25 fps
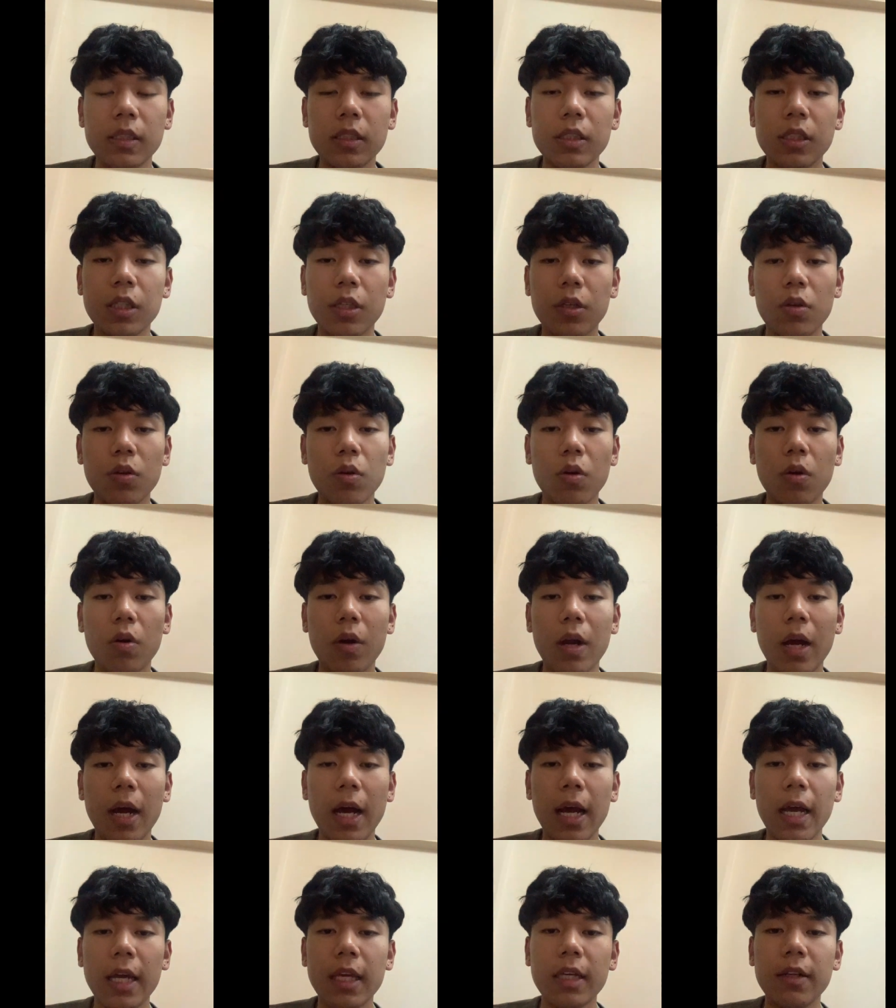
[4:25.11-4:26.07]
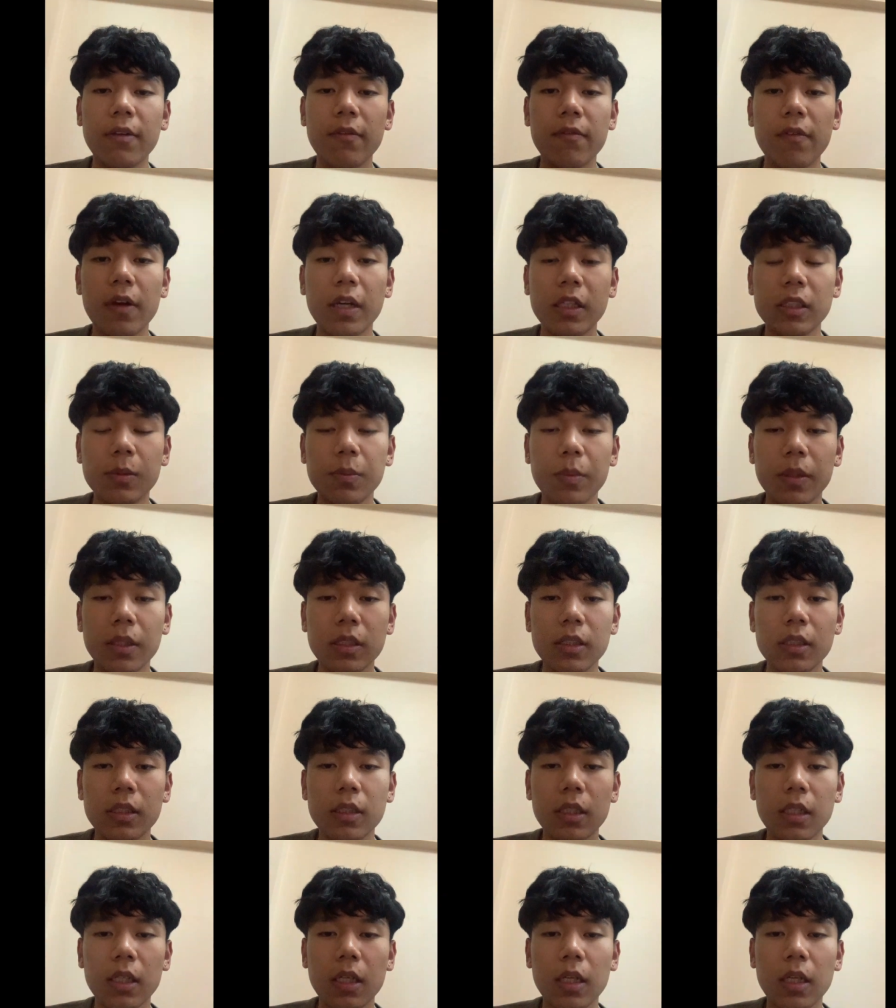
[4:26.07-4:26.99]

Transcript: secure high investments